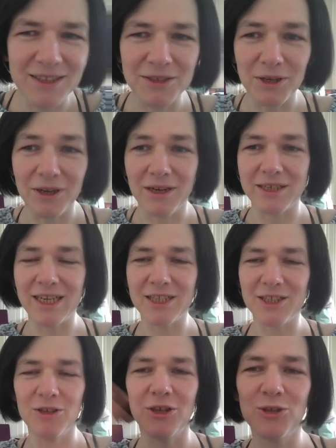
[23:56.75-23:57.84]
So
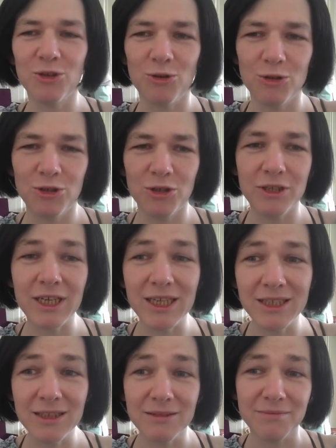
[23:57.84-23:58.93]
there's no school
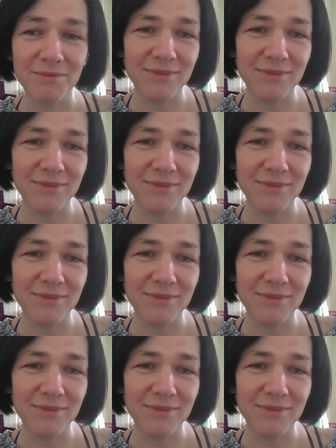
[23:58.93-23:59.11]
shooting